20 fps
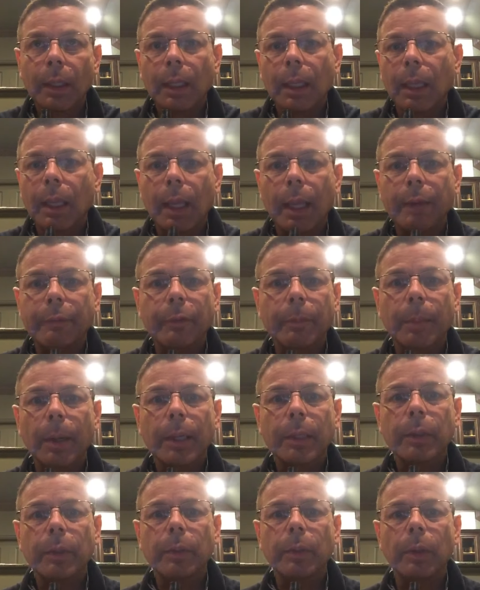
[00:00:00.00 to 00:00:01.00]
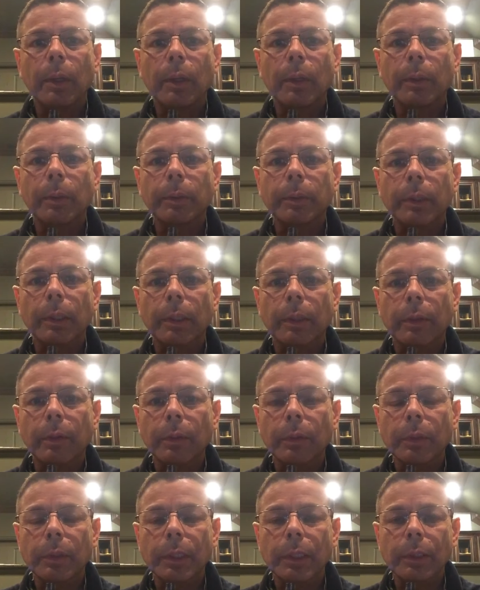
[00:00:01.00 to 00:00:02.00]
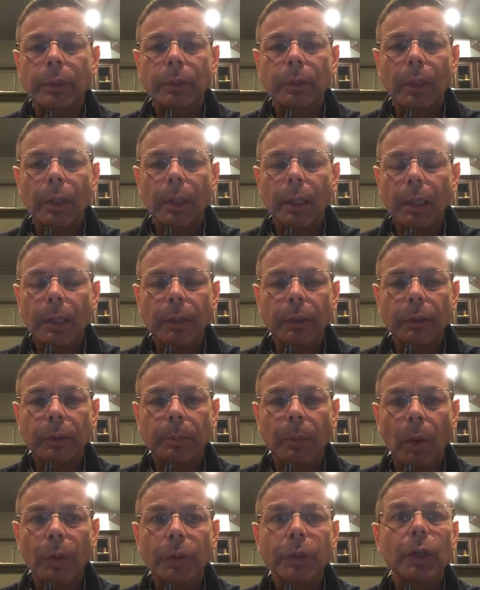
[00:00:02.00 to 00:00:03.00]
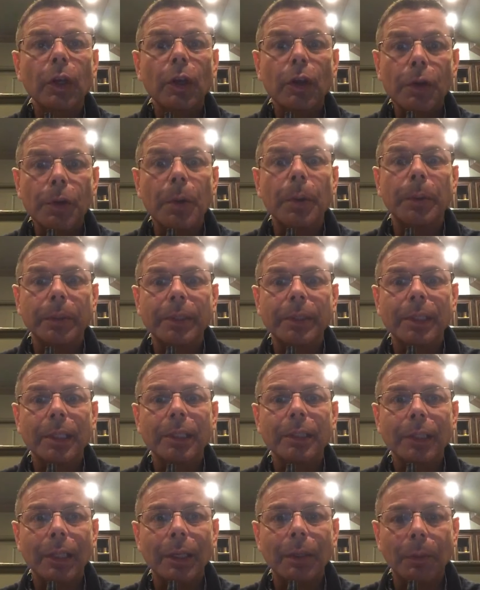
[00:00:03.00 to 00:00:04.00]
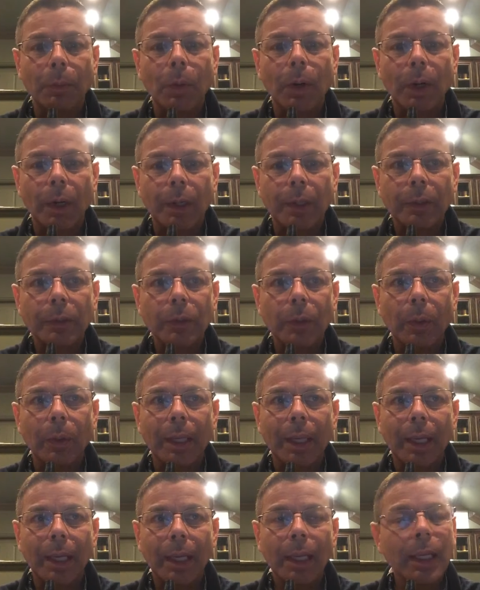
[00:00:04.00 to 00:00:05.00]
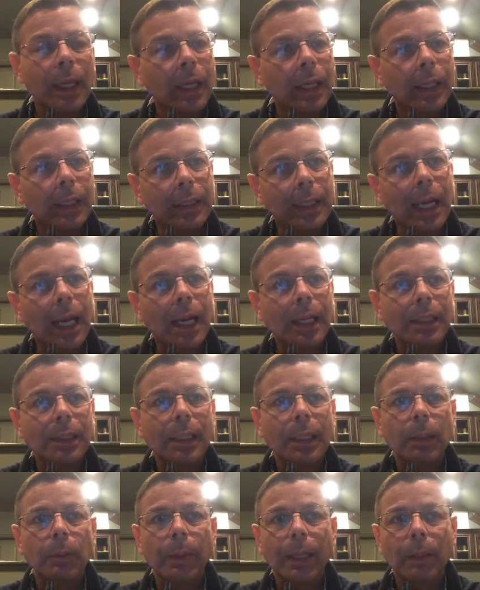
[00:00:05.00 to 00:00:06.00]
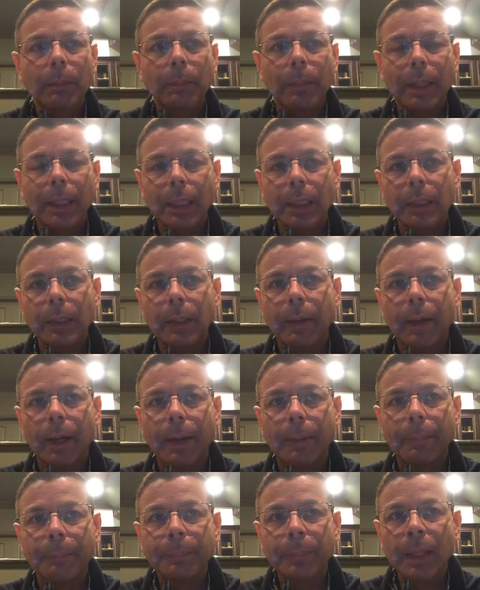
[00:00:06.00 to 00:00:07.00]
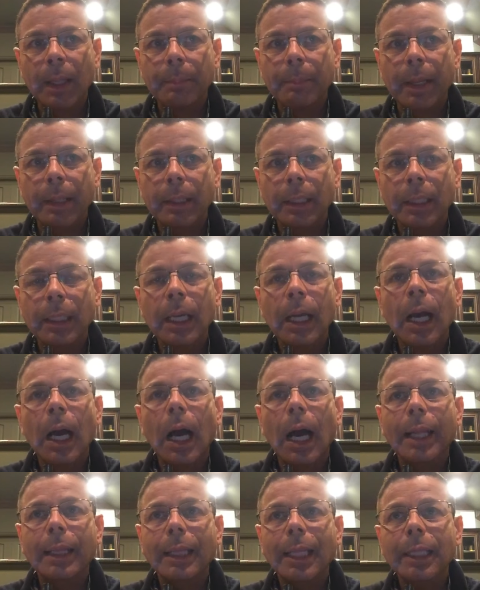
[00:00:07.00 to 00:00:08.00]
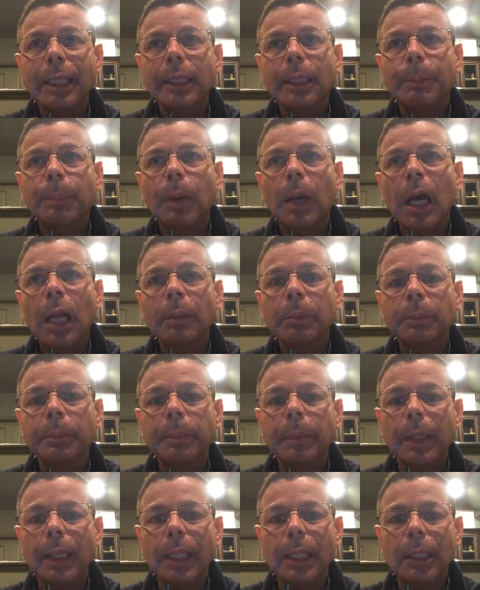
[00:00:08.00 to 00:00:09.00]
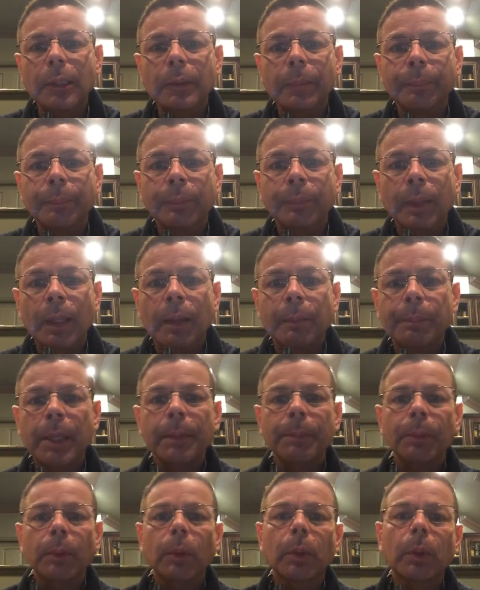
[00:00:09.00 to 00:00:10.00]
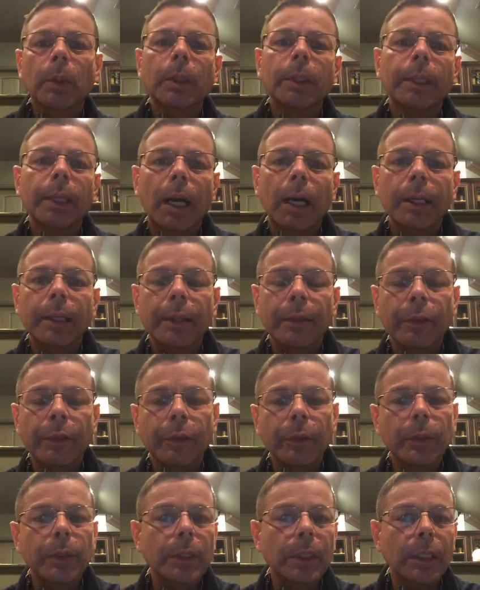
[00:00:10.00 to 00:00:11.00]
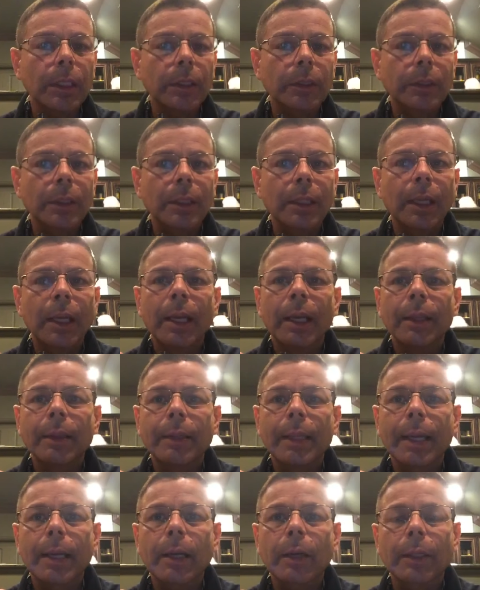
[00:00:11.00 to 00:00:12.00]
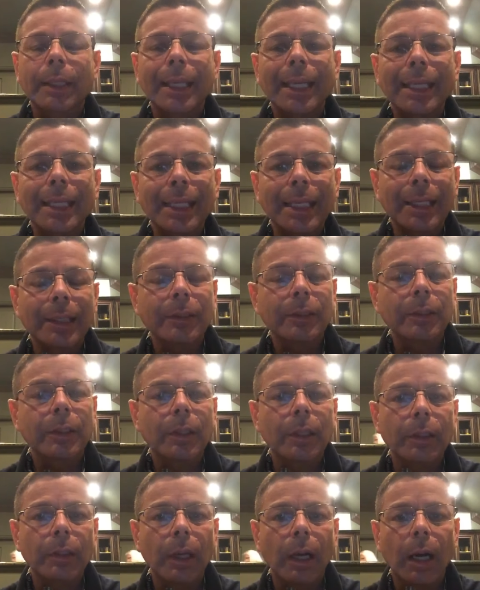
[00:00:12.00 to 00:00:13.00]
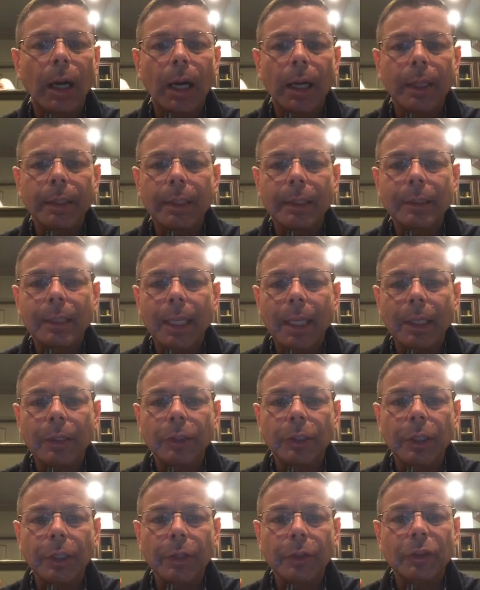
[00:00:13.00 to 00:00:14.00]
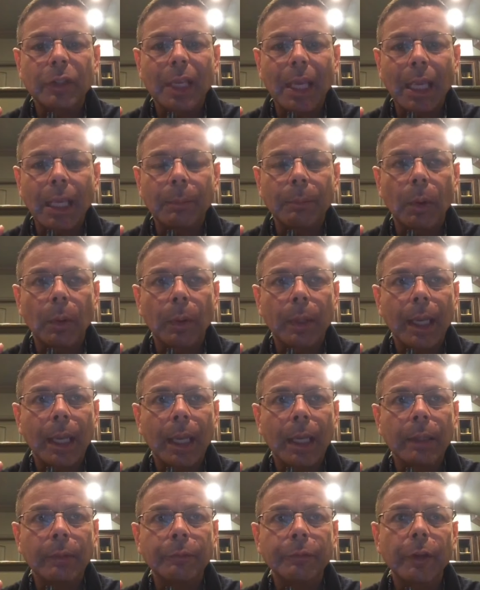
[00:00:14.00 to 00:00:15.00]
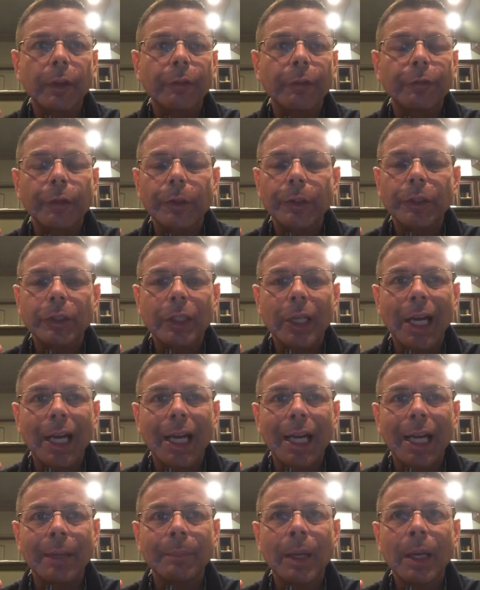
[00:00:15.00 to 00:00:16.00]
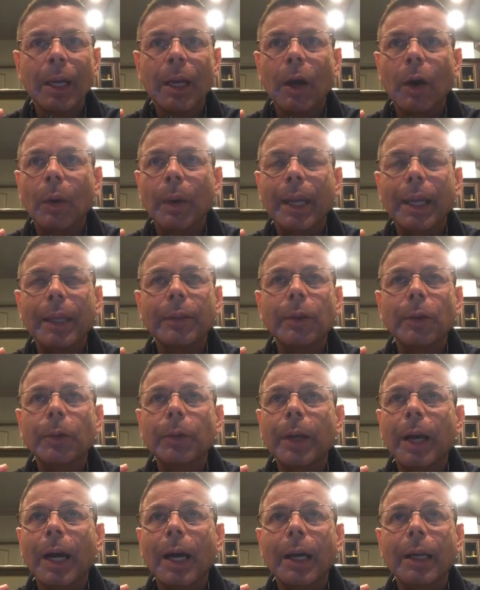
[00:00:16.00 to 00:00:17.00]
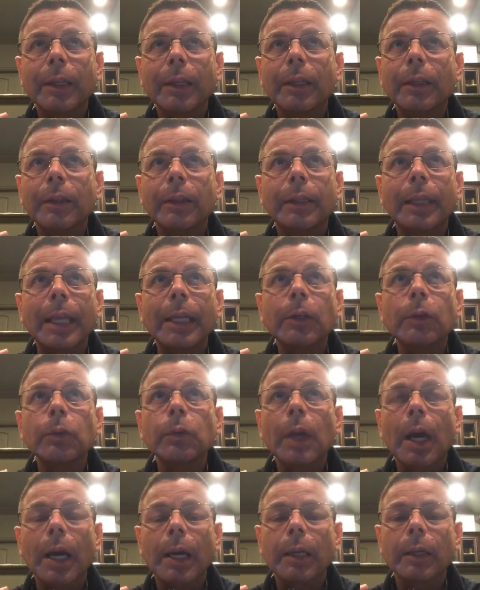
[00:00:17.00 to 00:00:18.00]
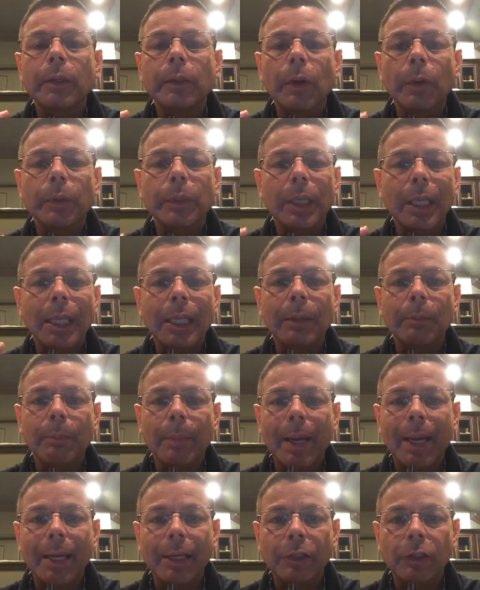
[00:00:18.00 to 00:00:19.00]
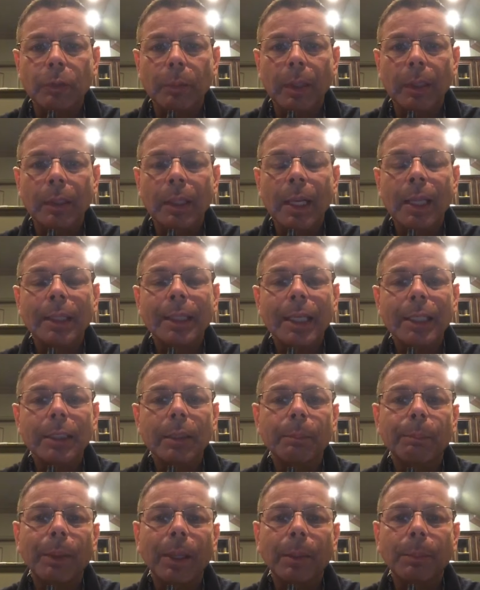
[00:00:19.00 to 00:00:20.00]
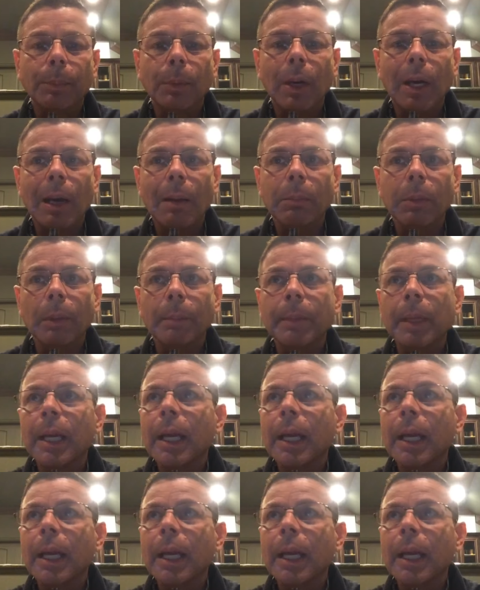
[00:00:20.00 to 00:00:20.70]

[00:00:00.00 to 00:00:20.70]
everybody who's an enthusiast who smokes knows this. It works. Okay, yeah, it's not a recommended method. I think the problem is people who are non-enthusiasts that are getting into the Tangiers game. Okay, for the first time. Okay, they do not know heat management. That's a big problem.